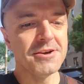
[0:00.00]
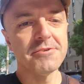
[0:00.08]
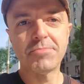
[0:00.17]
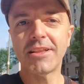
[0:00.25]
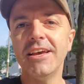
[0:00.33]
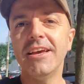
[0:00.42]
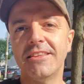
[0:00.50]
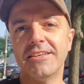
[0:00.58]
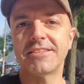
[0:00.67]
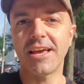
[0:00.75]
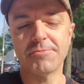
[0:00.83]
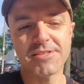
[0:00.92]
playing these
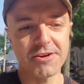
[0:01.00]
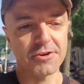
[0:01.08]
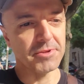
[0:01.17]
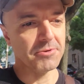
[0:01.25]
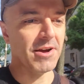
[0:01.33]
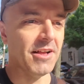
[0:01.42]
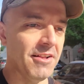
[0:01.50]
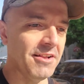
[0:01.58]
games terribly well.